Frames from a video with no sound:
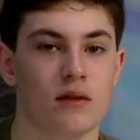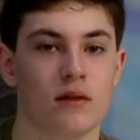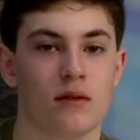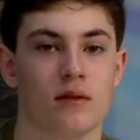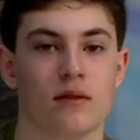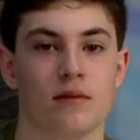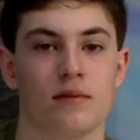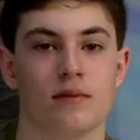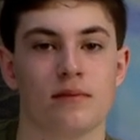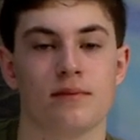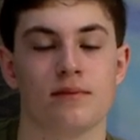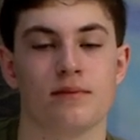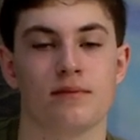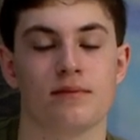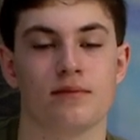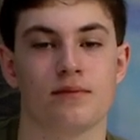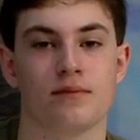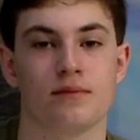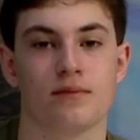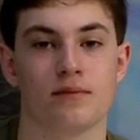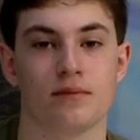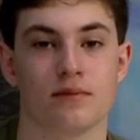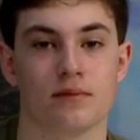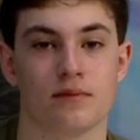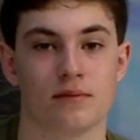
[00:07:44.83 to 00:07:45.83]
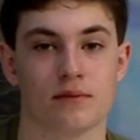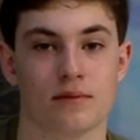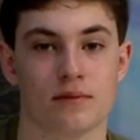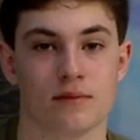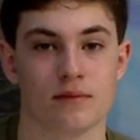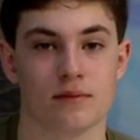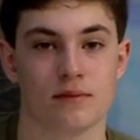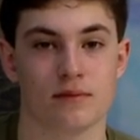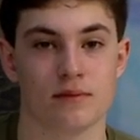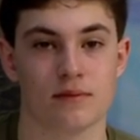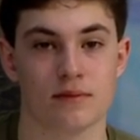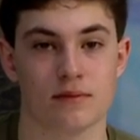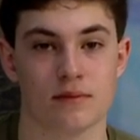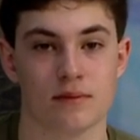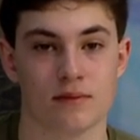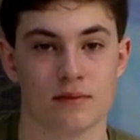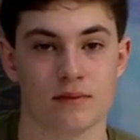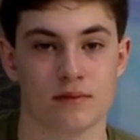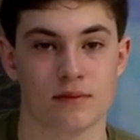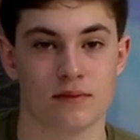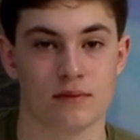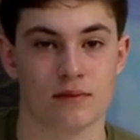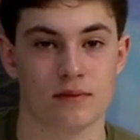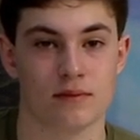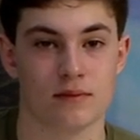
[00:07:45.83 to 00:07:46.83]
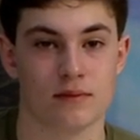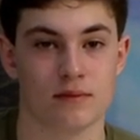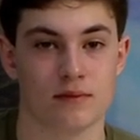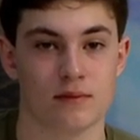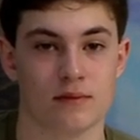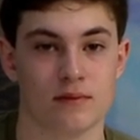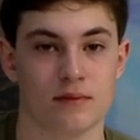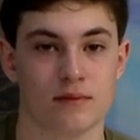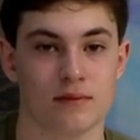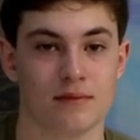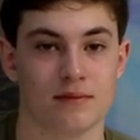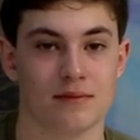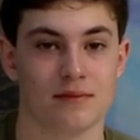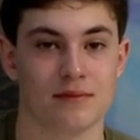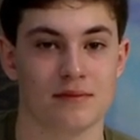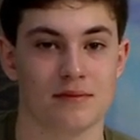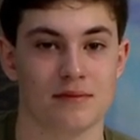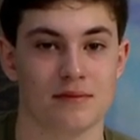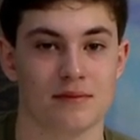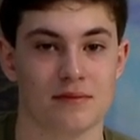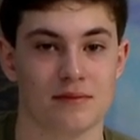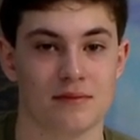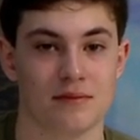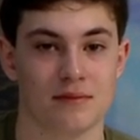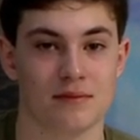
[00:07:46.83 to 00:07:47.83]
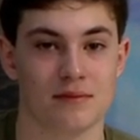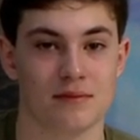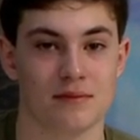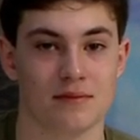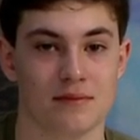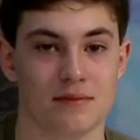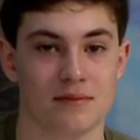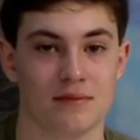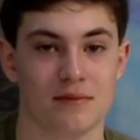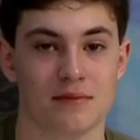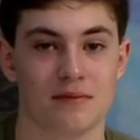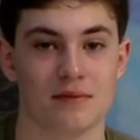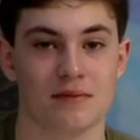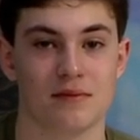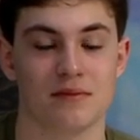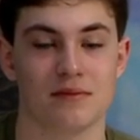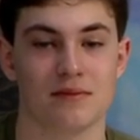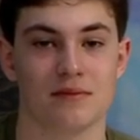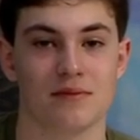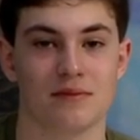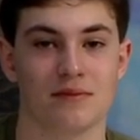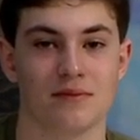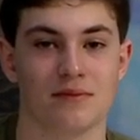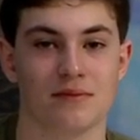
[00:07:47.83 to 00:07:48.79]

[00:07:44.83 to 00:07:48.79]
(not speaking)